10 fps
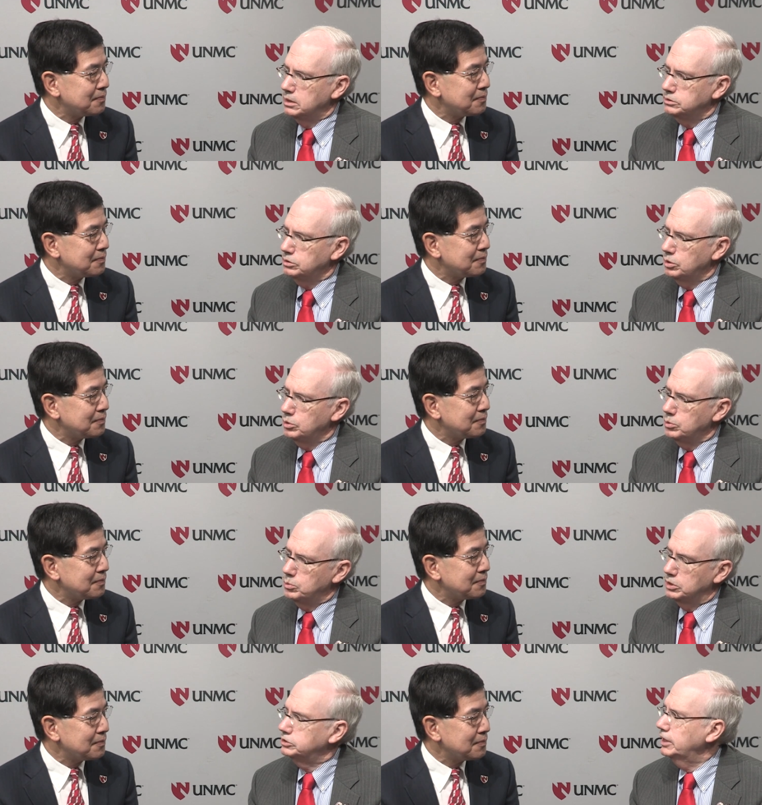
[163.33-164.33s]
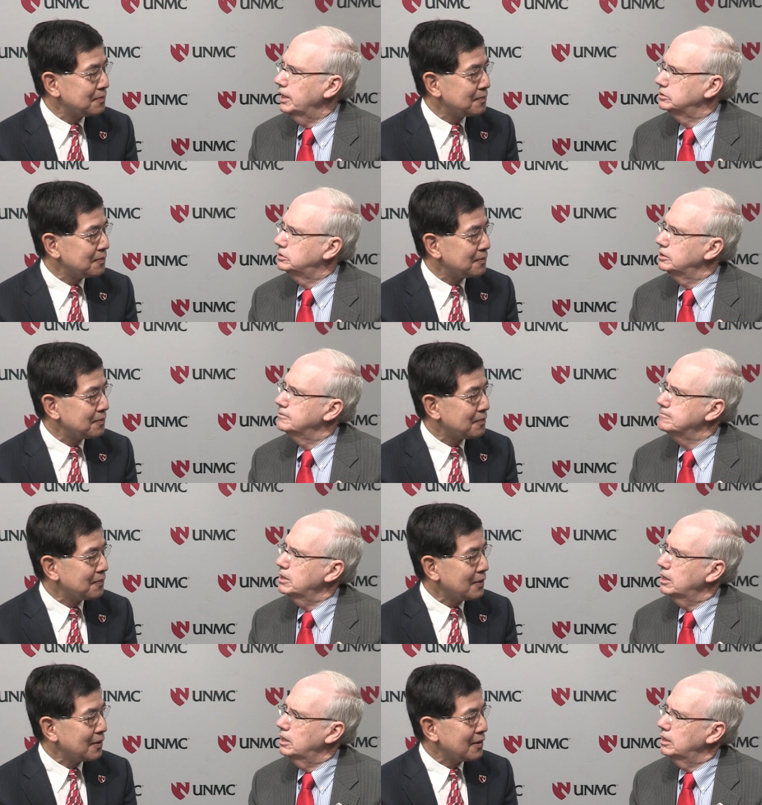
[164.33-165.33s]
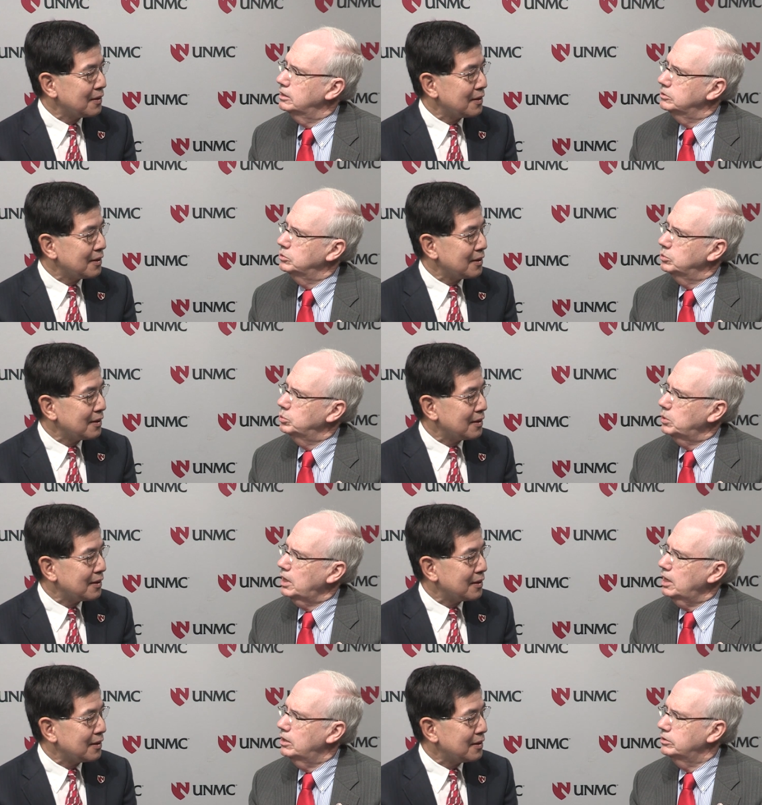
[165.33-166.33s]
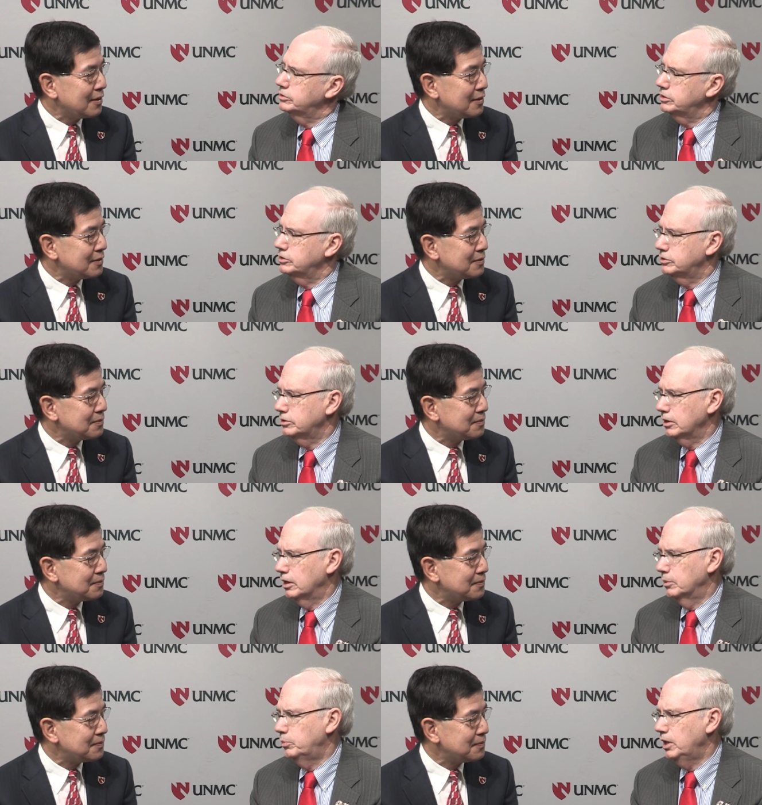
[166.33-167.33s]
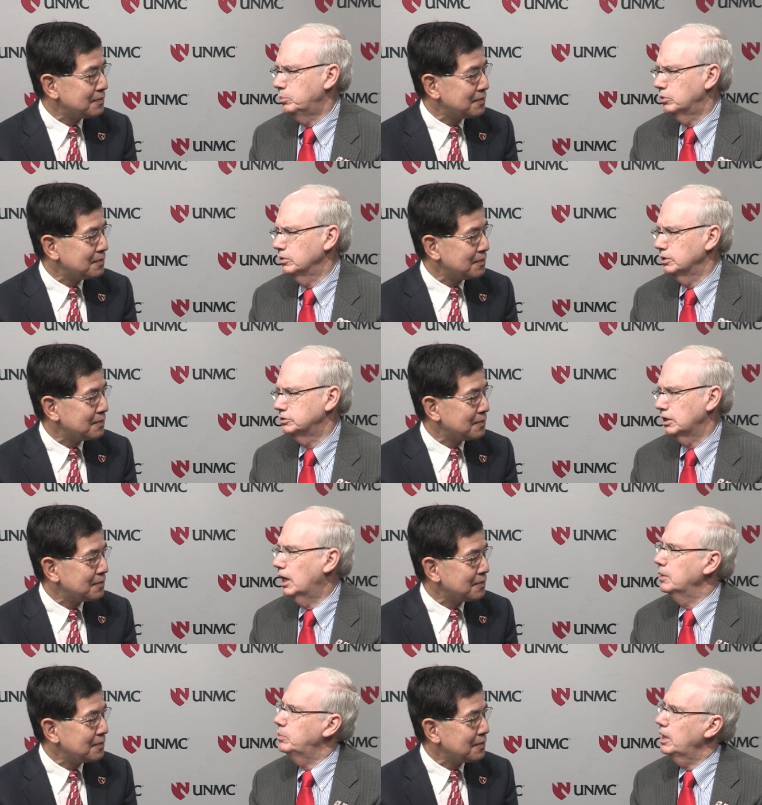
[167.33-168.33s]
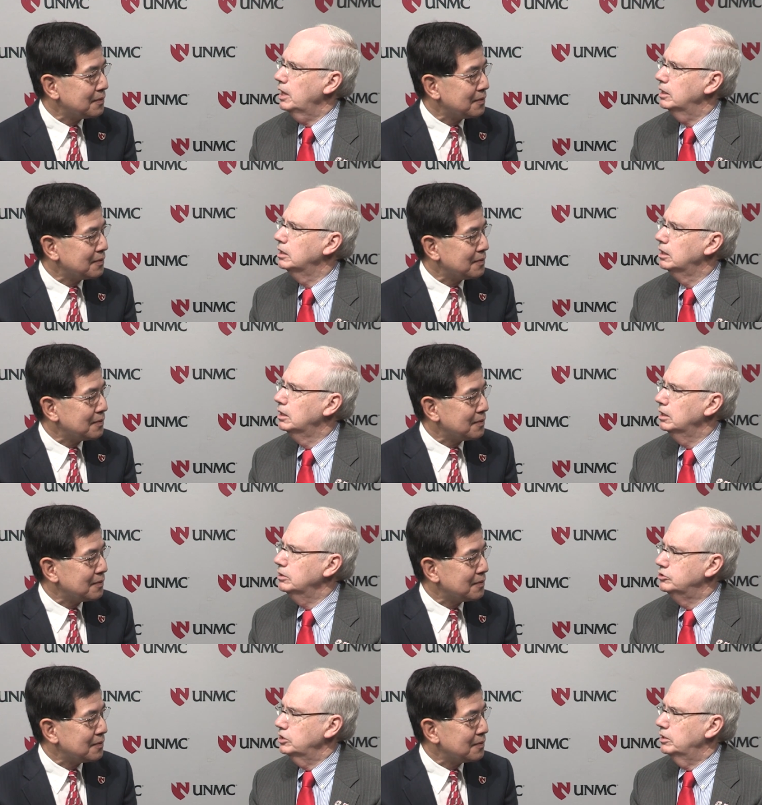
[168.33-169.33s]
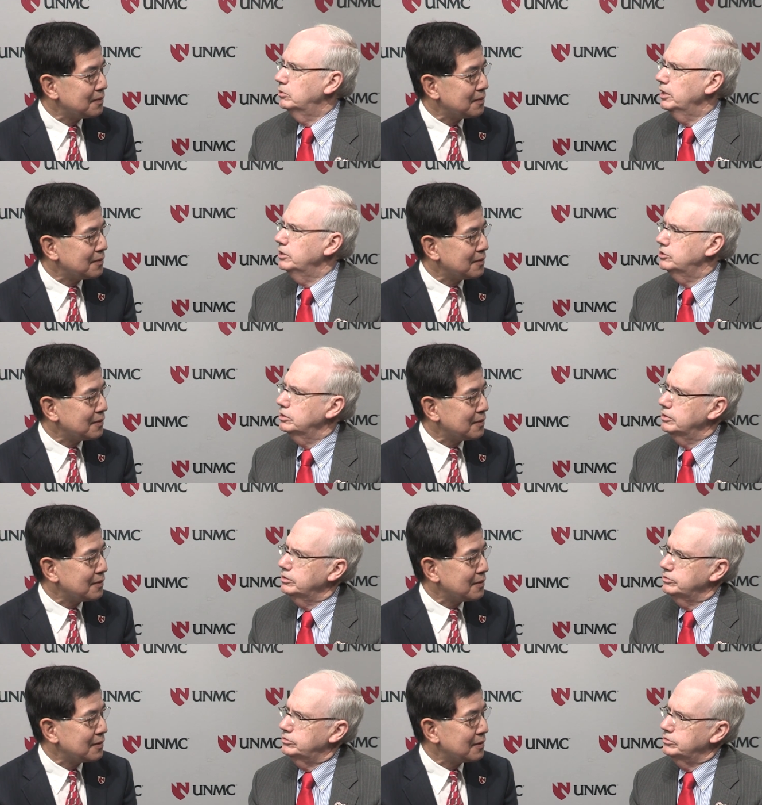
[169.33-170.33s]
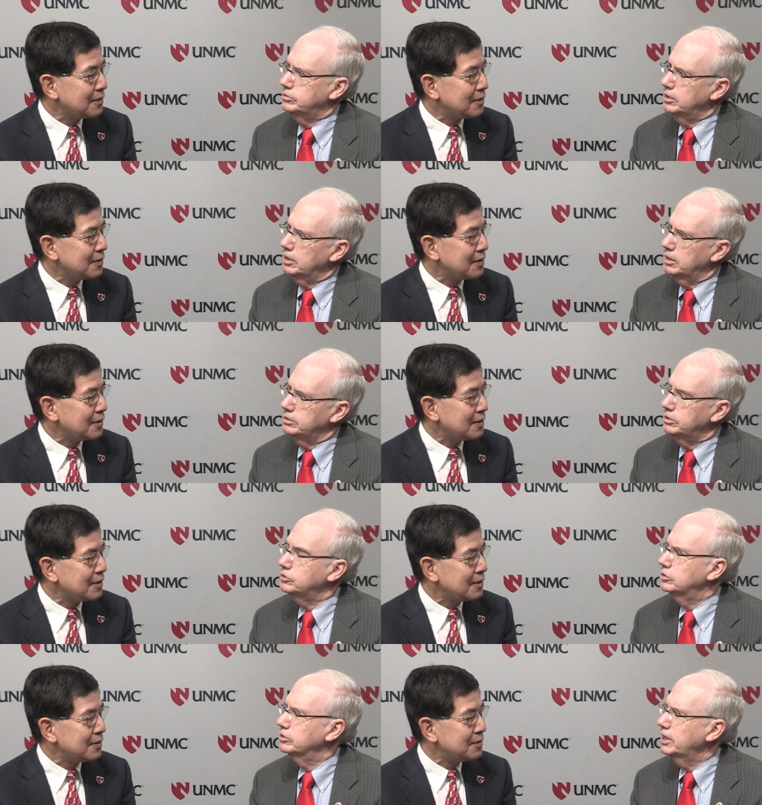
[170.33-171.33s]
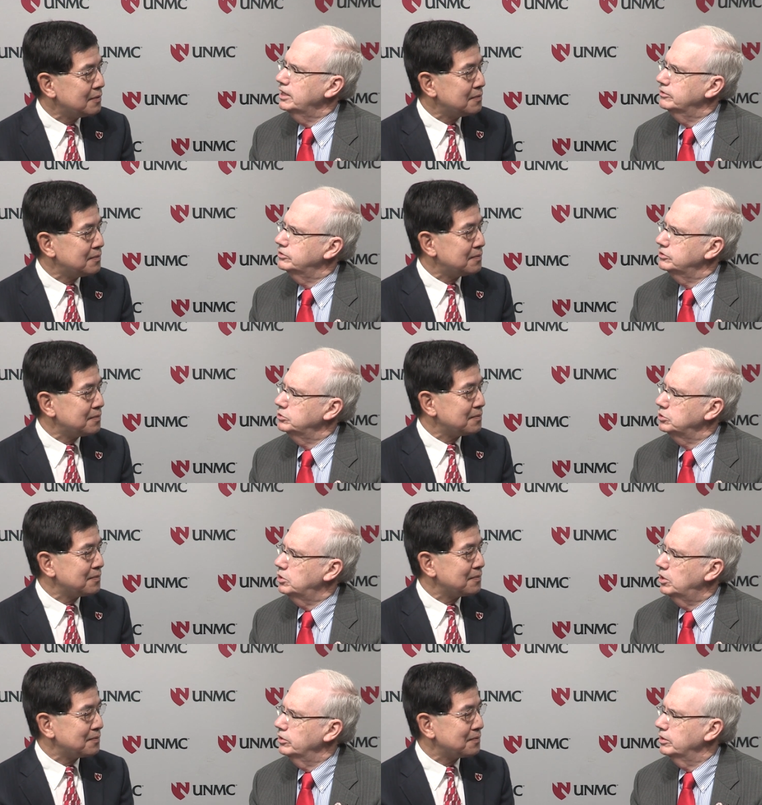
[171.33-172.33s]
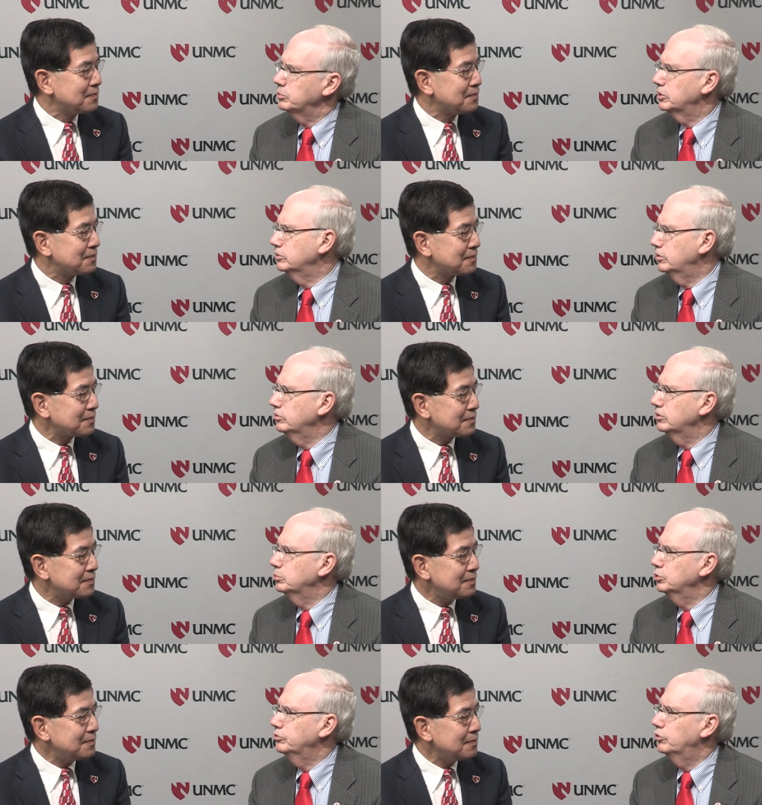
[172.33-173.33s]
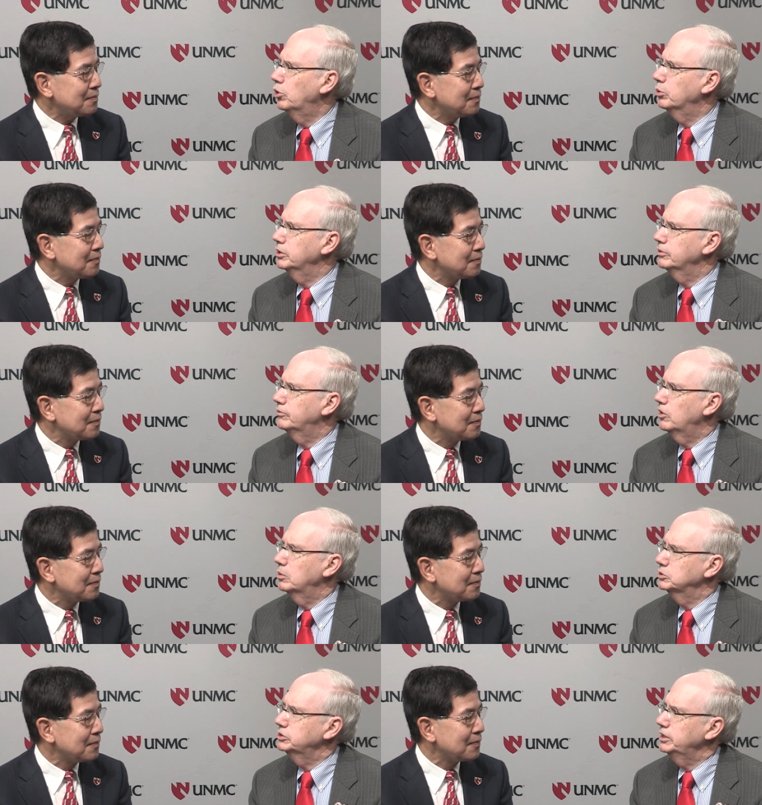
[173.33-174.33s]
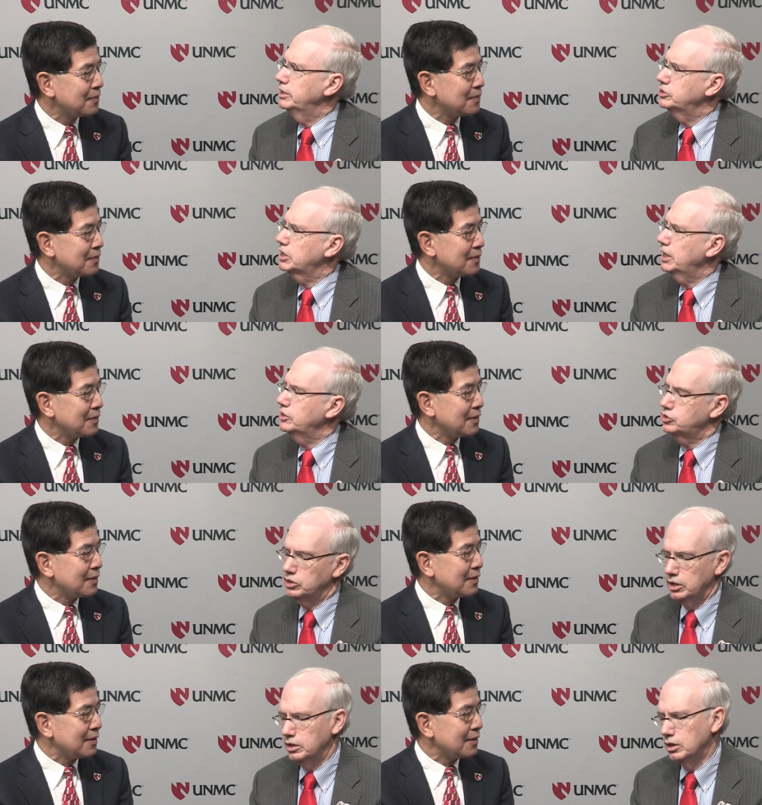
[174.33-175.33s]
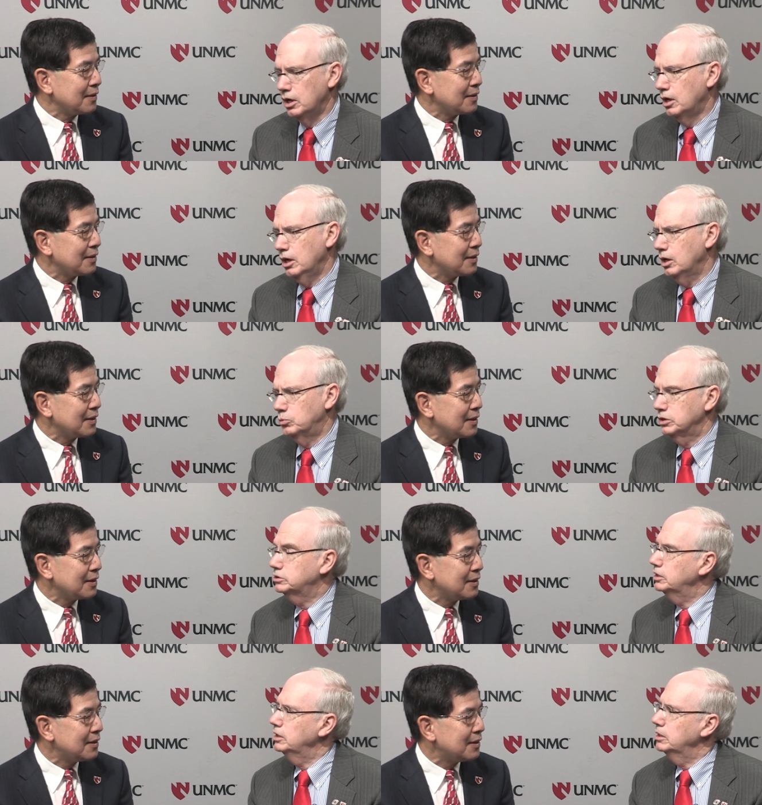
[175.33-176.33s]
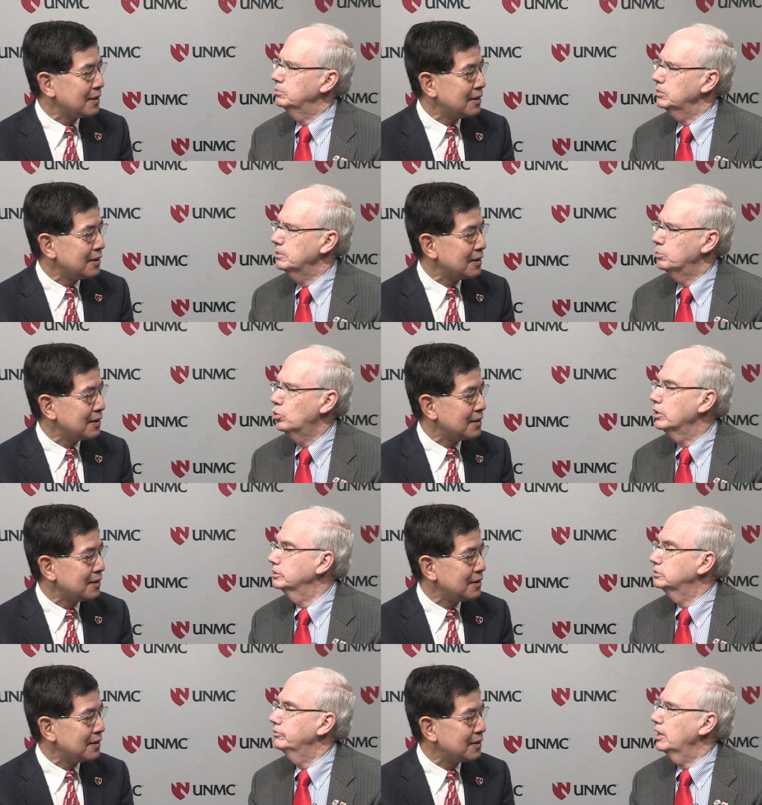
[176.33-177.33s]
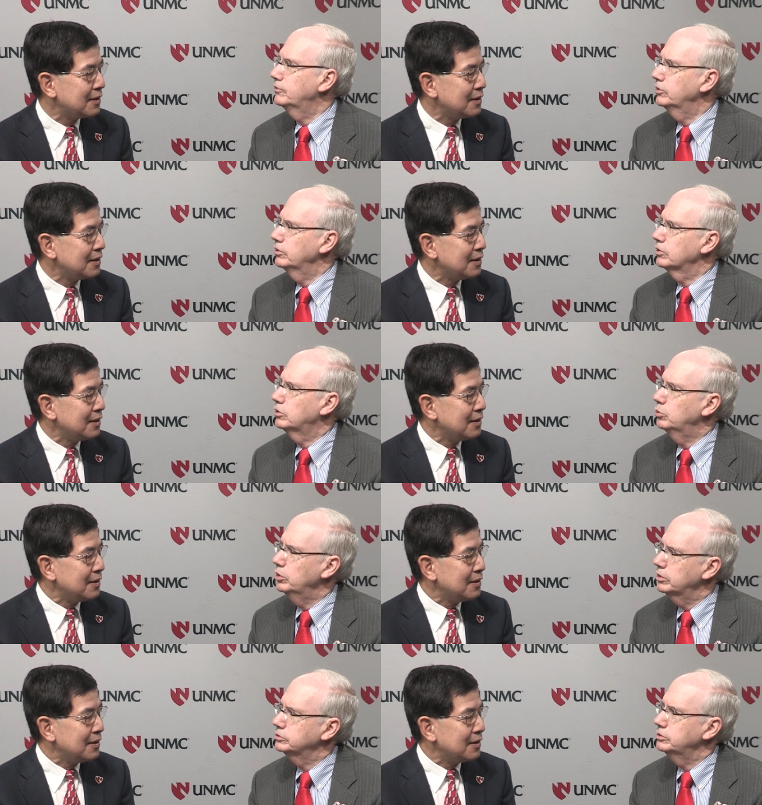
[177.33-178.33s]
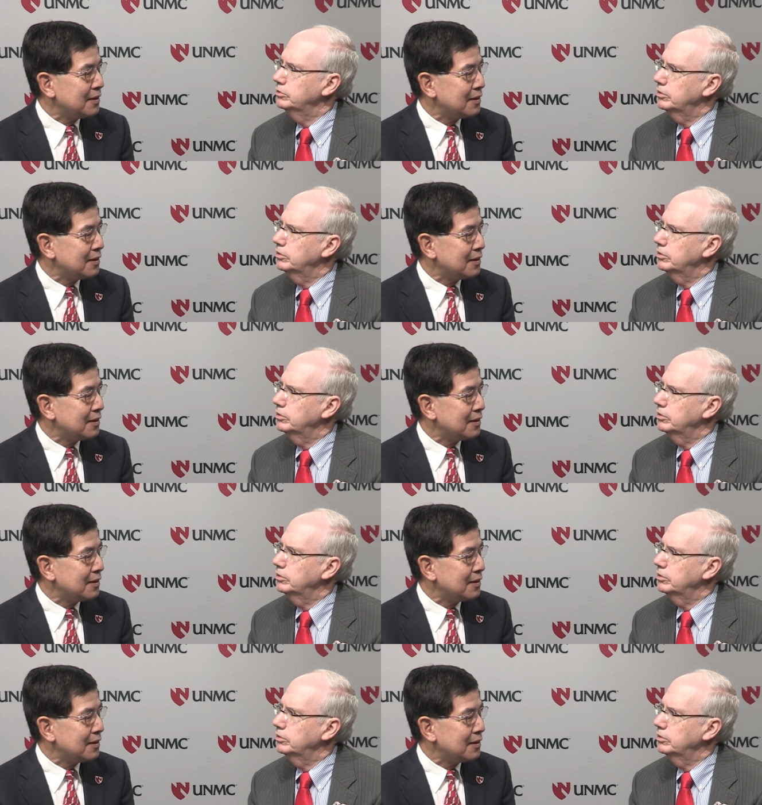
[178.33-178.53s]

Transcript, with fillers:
Speaker 1: So what's next? Uh, how does this uh, paperless iPad generation, these uh, digital natives as you call them, continue to move forward in pharmacy education and, and what's the Im importance of that for their careers, do you